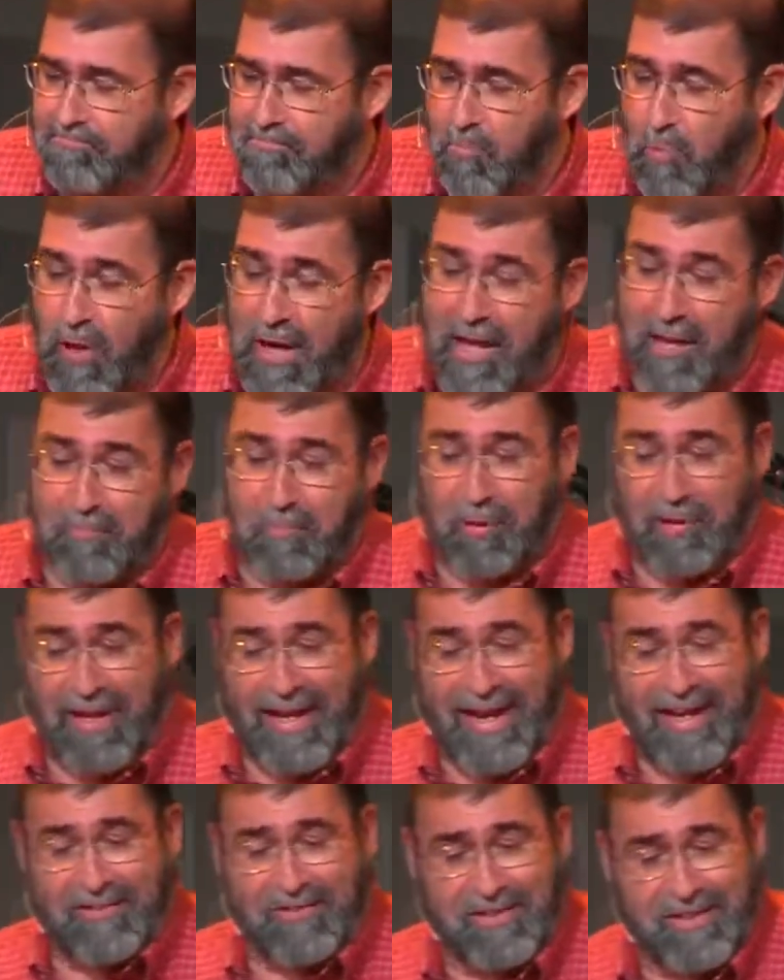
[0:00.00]
we had
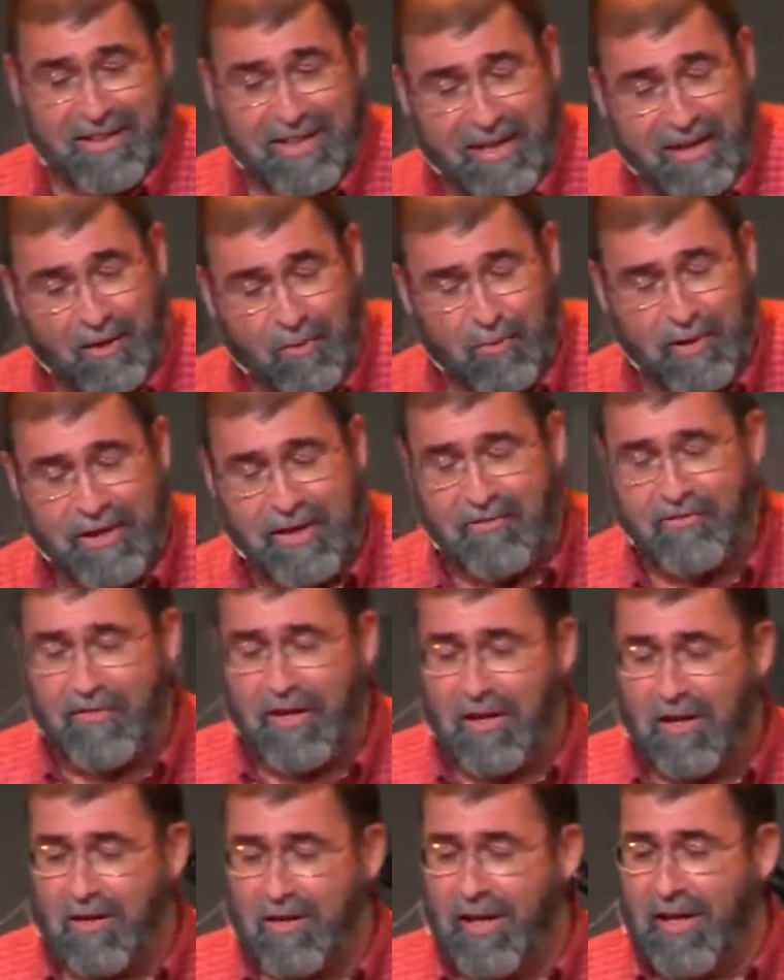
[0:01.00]
planned to kind of
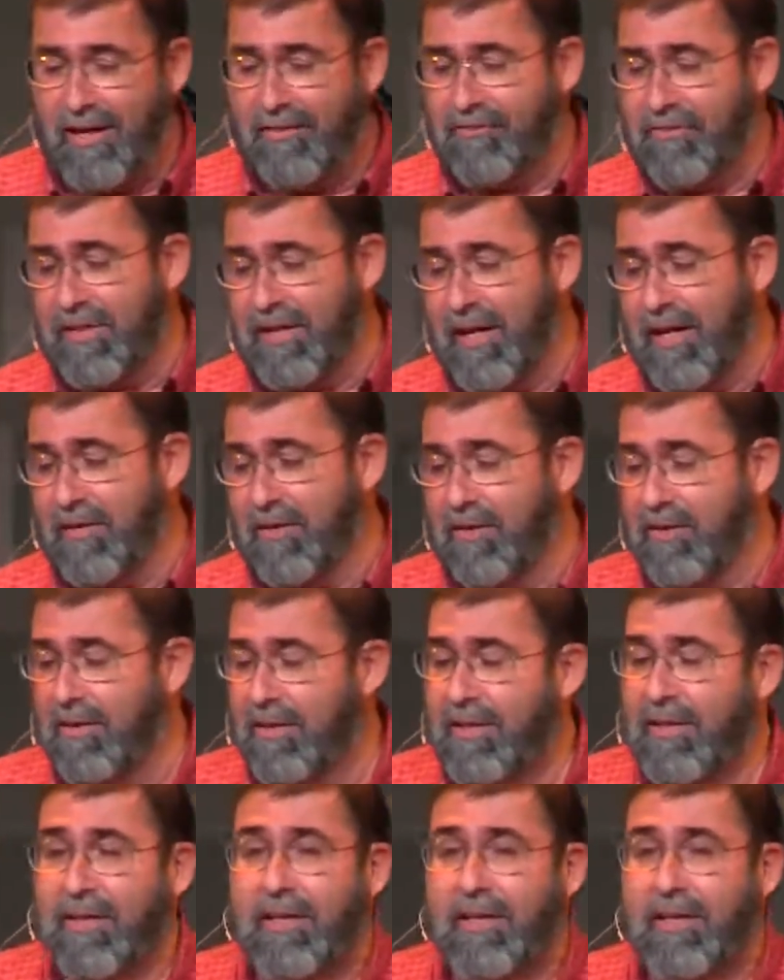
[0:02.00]
reinvent our life together.